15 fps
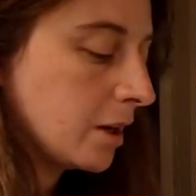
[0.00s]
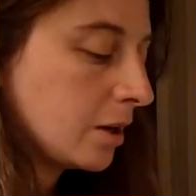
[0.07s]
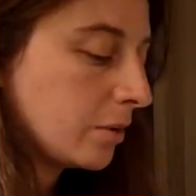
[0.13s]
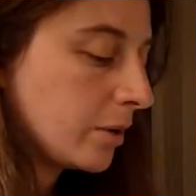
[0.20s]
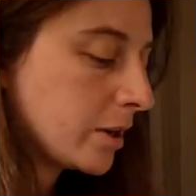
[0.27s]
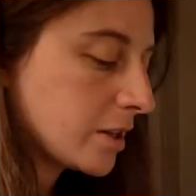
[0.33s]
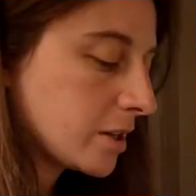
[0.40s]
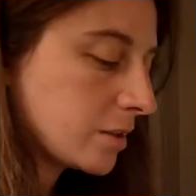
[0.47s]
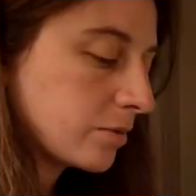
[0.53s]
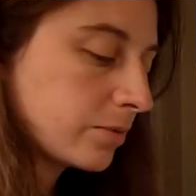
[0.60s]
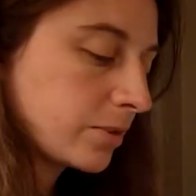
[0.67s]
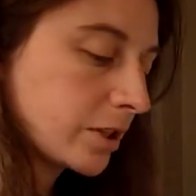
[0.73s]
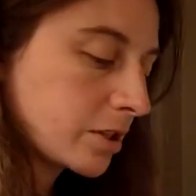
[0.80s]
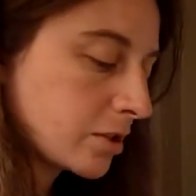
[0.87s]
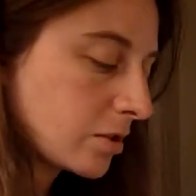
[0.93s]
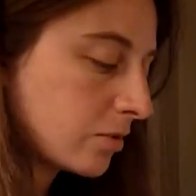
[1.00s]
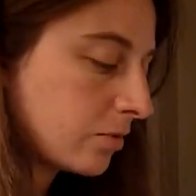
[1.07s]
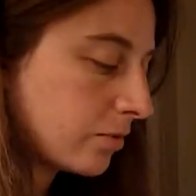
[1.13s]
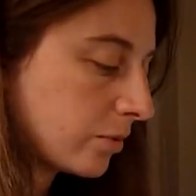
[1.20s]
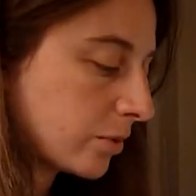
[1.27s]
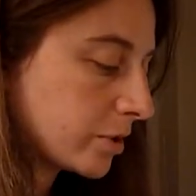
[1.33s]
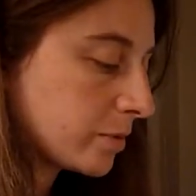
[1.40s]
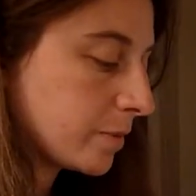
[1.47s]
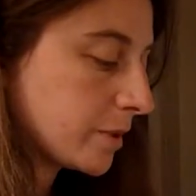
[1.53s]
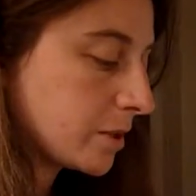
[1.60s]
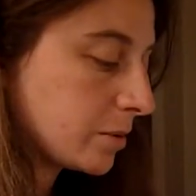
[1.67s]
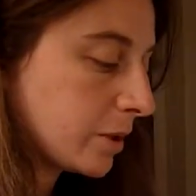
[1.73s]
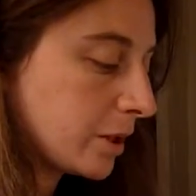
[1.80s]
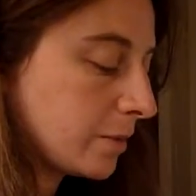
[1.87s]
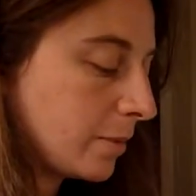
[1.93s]
What is the frictional force
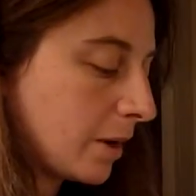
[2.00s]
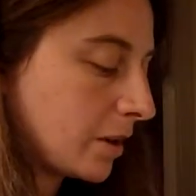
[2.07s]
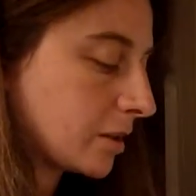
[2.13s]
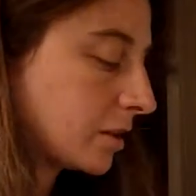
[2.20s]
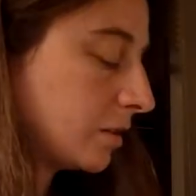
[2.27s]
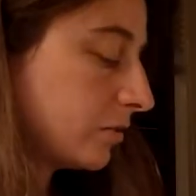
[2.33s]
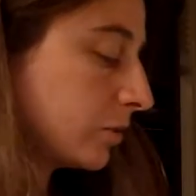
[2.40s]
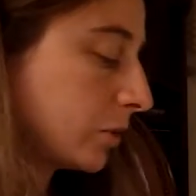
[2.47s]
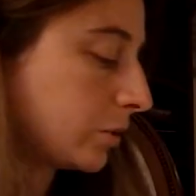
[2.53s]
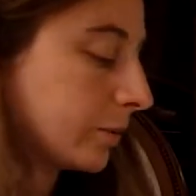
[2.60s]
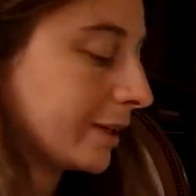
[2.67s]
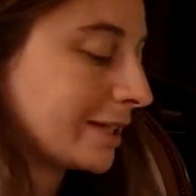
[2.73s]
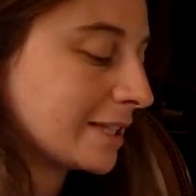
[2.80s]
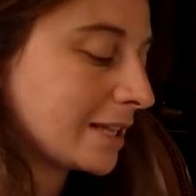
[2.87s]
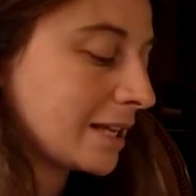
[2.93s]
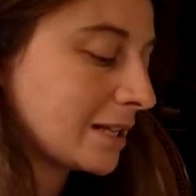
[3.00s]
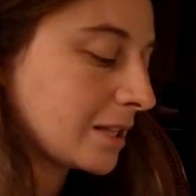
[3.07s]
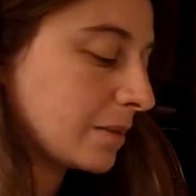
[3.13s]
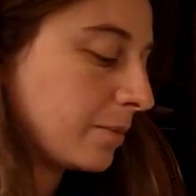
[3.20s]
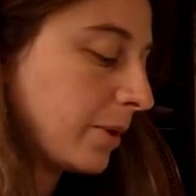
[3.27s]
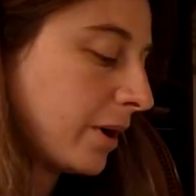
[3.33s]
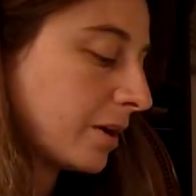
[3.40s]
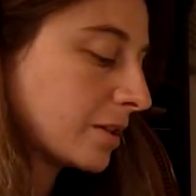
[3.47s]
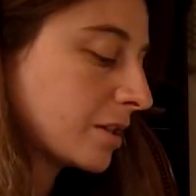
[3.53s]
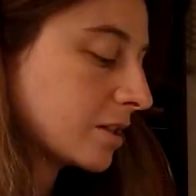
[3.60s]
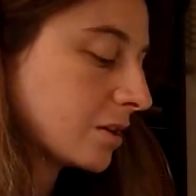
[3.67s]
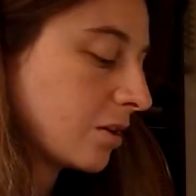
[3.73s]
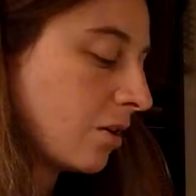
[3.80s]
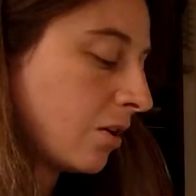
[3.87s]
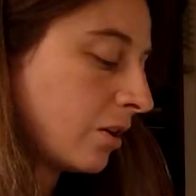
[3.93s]
between the box and the floor? Well, it says the box is
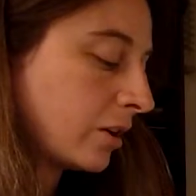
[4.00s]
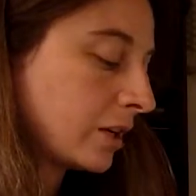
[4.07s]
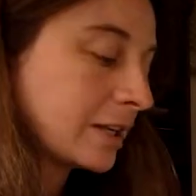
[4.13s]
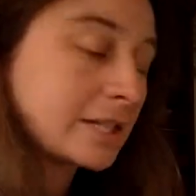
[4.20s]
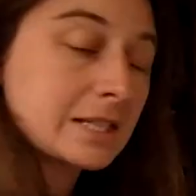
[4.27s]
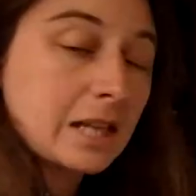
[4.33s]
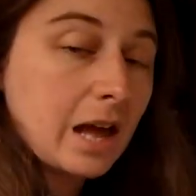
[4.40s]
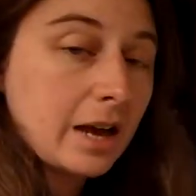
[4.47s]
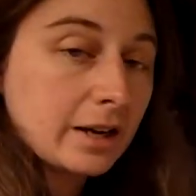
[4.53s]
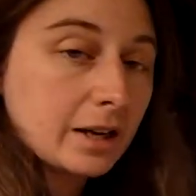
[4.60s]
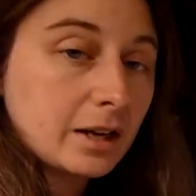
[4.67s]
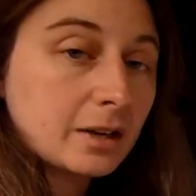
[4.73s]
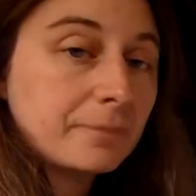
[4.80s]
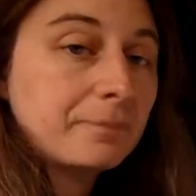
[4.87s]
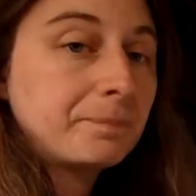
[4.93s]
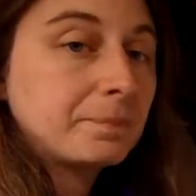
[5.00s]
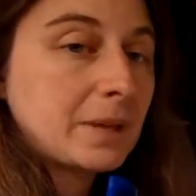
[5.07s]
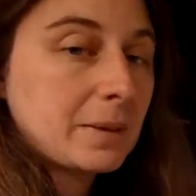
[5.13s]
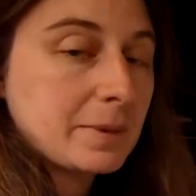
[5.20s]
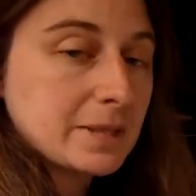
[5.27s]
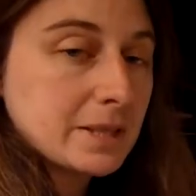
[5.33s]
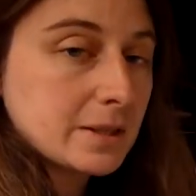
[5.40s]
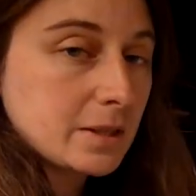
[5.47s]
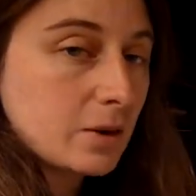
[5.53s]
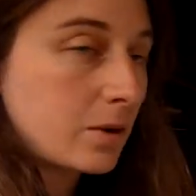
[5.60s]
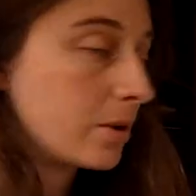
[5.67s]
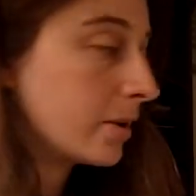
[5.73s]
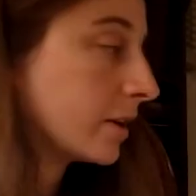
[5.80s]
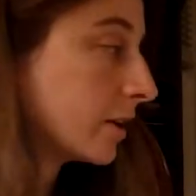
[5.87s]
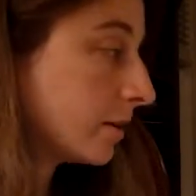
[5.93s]
already sliding. It means it's
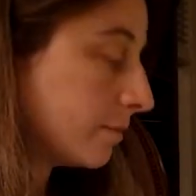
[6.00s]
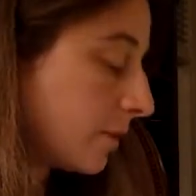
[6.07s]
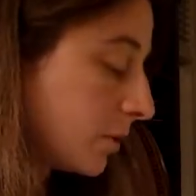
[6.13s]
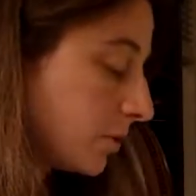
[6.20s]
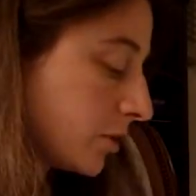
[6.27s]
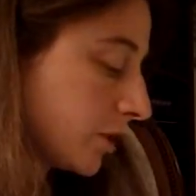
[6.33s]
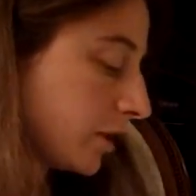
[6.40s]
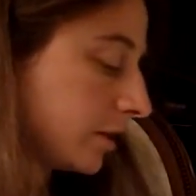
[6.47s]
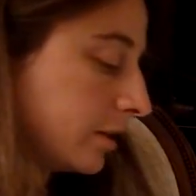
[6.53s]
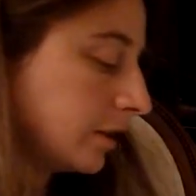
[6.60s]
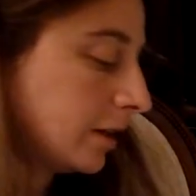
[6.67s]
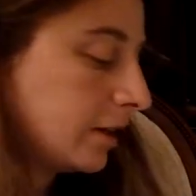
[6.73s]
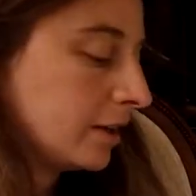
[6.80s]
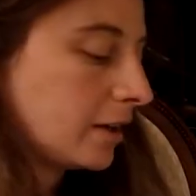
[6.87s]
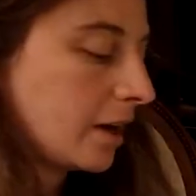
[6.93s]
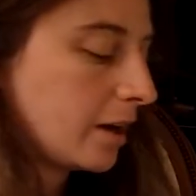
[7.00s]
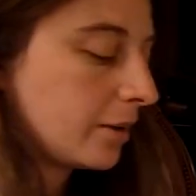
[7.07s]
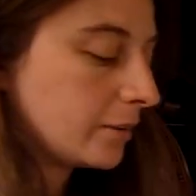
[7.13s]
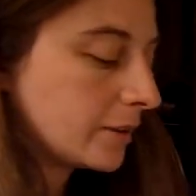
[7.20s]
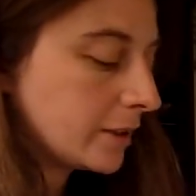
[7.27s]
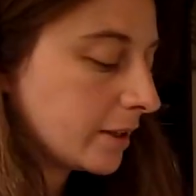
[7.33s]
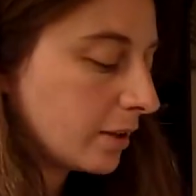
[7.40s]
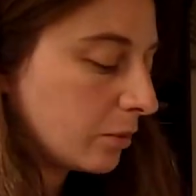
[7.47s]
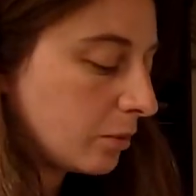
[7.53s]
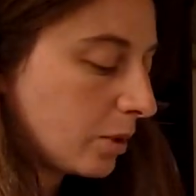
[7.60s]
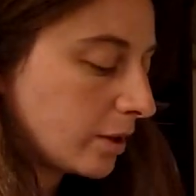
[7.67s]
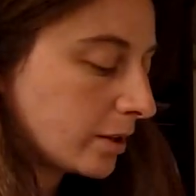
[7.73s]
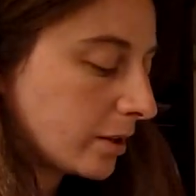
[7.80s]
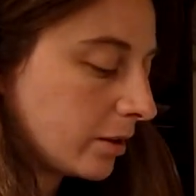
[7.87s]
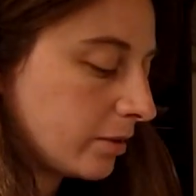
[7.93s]
already in motion. I only need
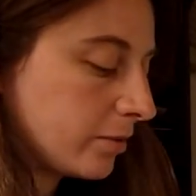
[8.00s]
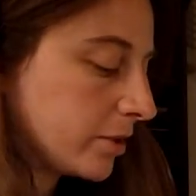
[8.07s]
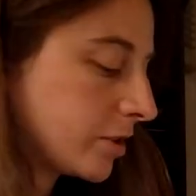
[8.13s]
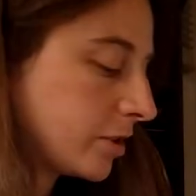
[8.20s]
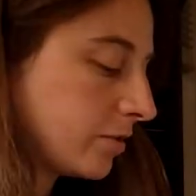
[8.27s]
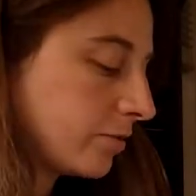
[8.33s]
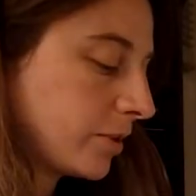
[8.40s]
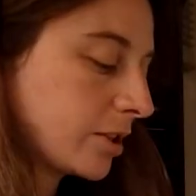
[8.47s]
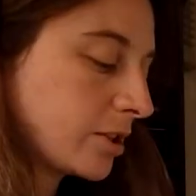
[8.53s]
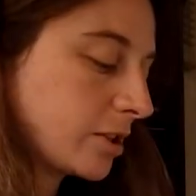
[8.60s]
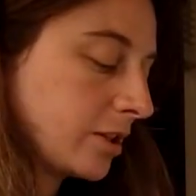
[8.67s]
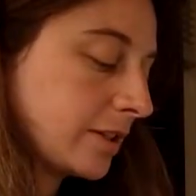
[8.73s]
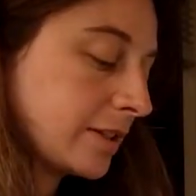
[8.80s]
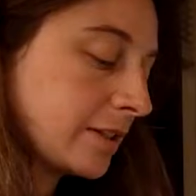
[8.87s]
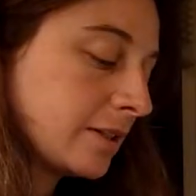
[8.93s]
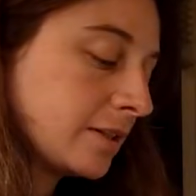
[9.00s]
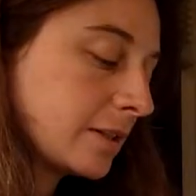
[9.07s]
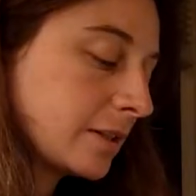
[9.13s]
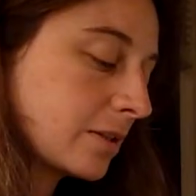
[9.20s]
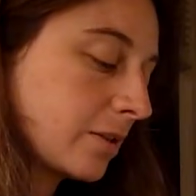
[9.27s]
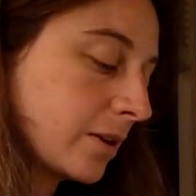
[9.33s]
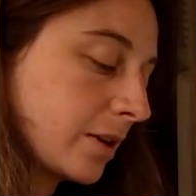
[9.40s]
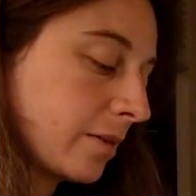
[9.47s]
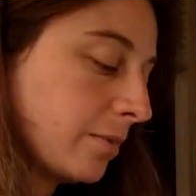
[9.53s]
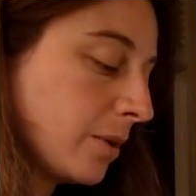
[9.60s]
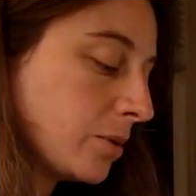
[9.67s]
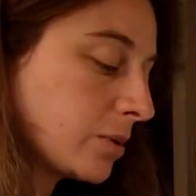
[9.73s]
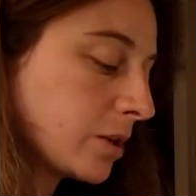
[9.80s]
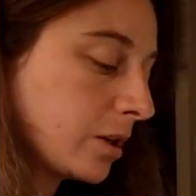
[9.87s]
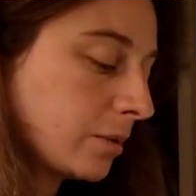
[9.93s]
one coefficient of friction. Since it's already in
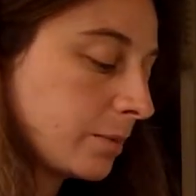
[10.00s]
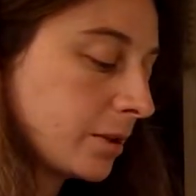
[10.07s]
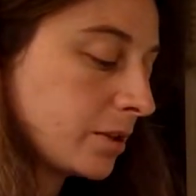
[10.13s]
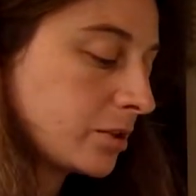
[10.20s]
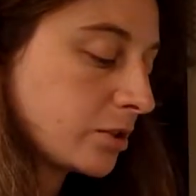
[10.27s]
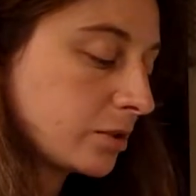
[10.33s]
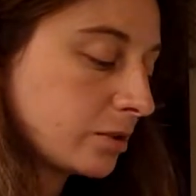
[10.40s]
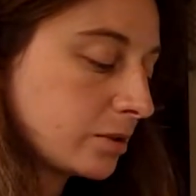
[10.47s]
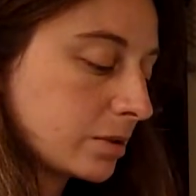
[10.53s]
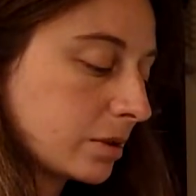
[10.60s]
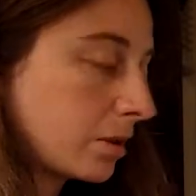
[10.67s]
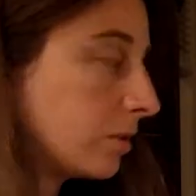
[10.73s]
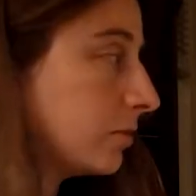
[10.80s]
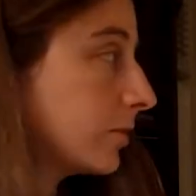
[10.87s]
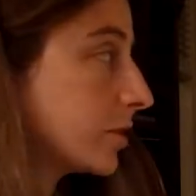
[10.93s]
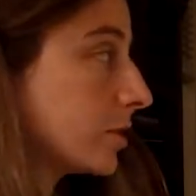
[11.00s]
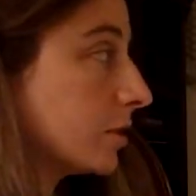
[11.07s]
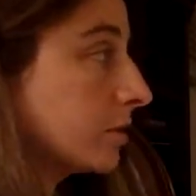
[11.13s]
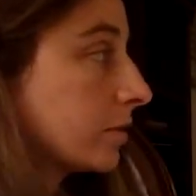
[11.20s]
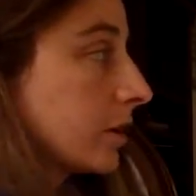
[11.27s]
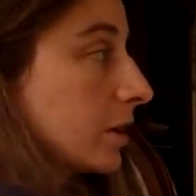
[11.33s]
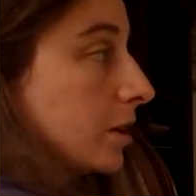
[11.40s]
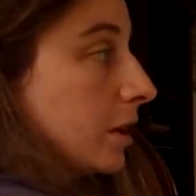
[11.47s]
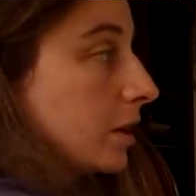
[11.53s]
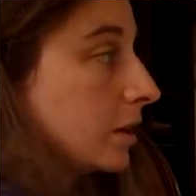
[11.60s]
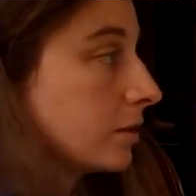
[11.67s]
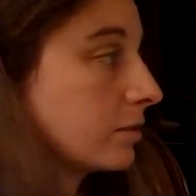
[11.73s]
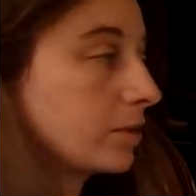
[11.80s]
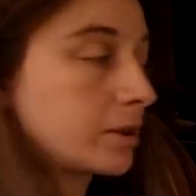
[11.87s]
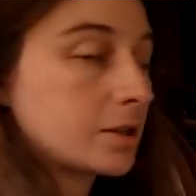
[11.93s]
motion, I'm going to choose a coefficient of
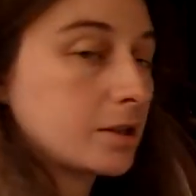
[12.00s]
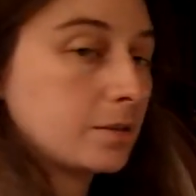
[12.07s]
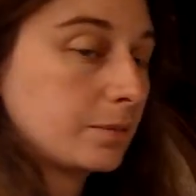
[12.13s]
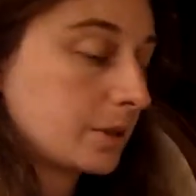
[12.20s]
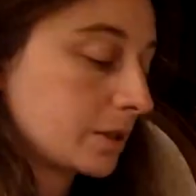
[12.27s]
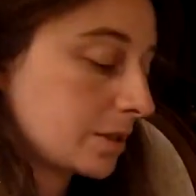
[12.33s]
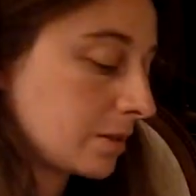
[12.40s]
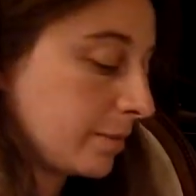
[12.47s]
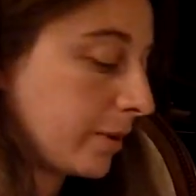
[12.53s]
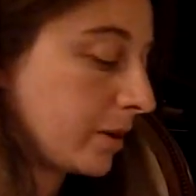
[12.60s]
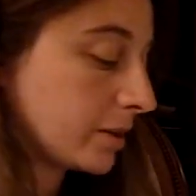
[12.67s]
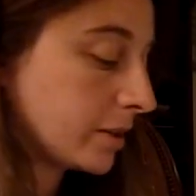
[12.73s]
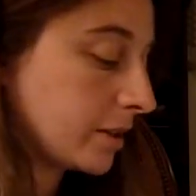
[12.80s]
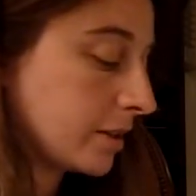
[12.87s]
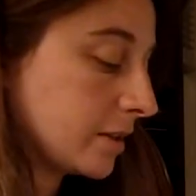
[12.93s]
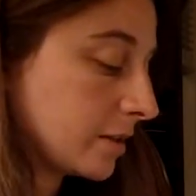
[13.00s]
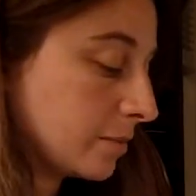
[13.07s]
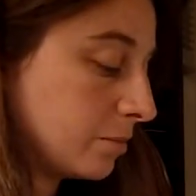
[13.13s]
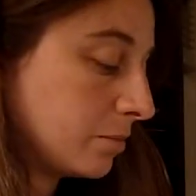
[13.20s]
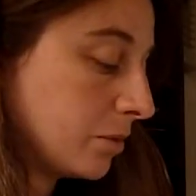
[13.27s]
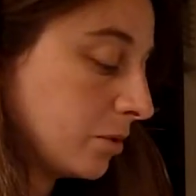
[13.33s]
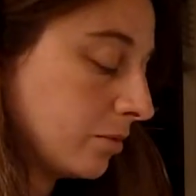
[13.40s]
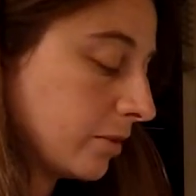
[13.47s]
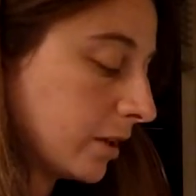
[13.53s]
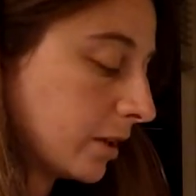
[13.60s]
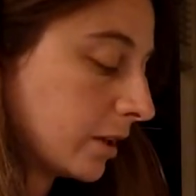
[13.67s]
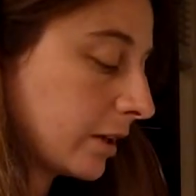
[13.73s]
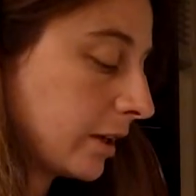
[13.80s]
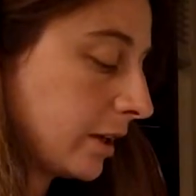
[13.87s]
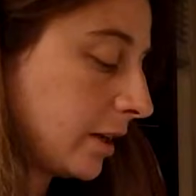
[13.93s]
kinetic friction because the box is moving,
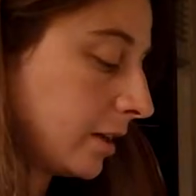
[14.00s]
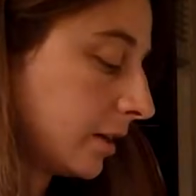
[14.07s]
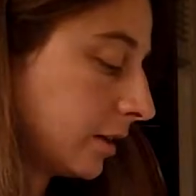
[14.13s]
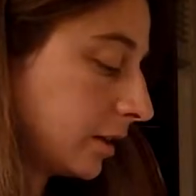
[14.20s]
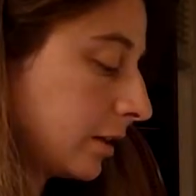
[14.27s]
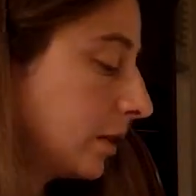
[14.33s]
kinetic.